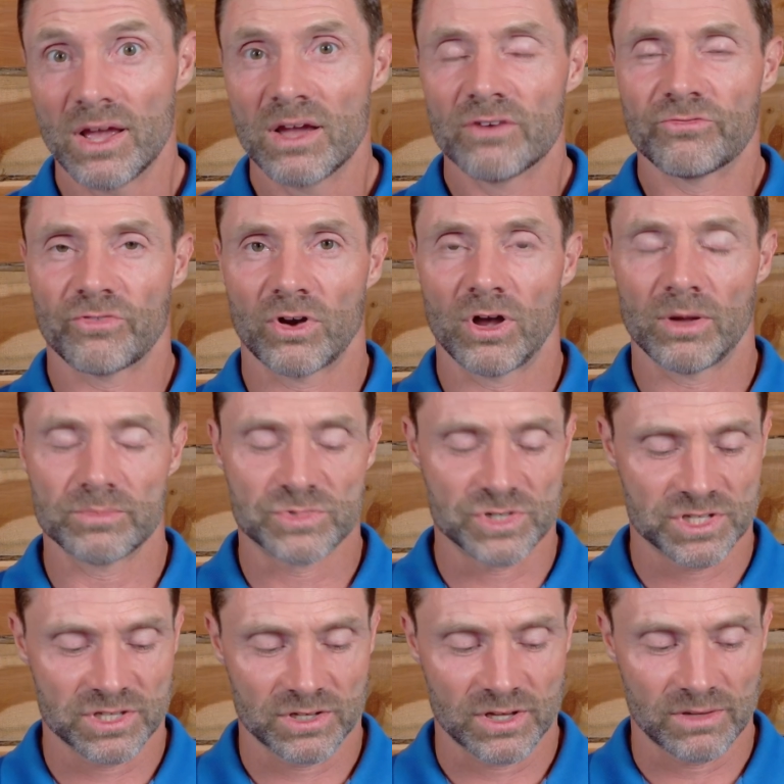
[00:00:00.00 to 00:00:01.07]
from
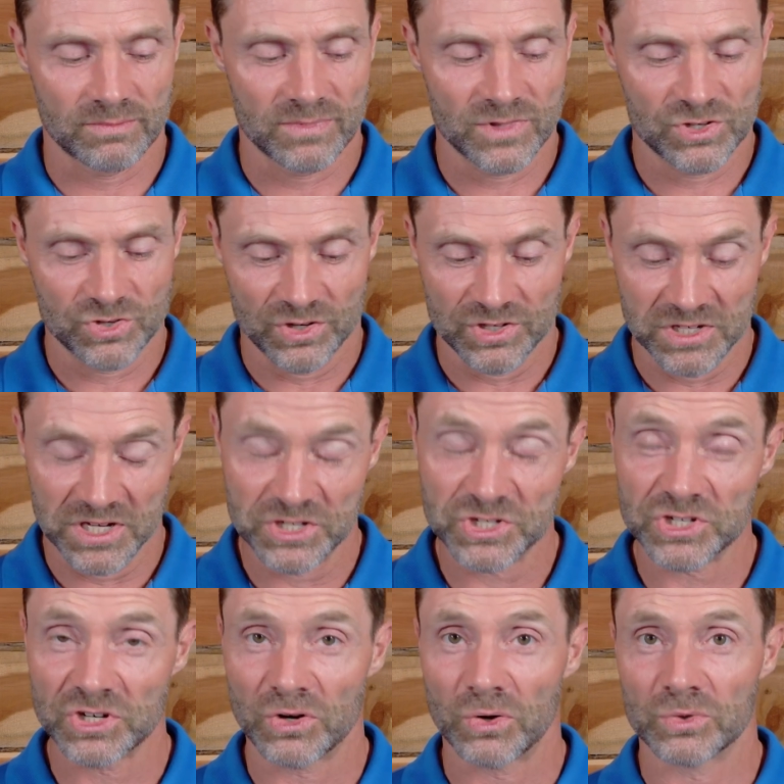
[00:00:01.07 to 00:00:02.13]
just the
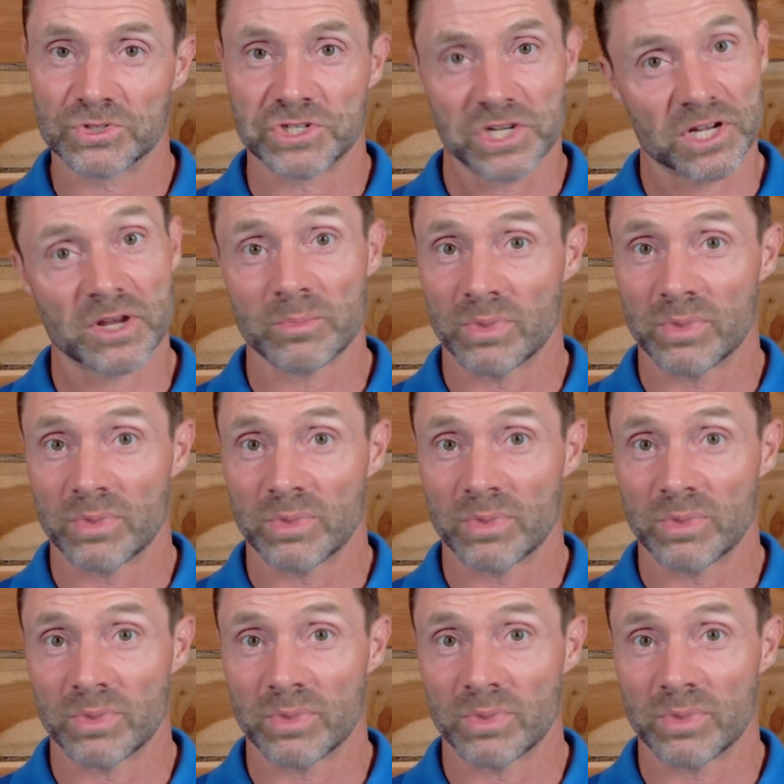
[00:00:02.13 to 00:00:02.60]
traditional chicken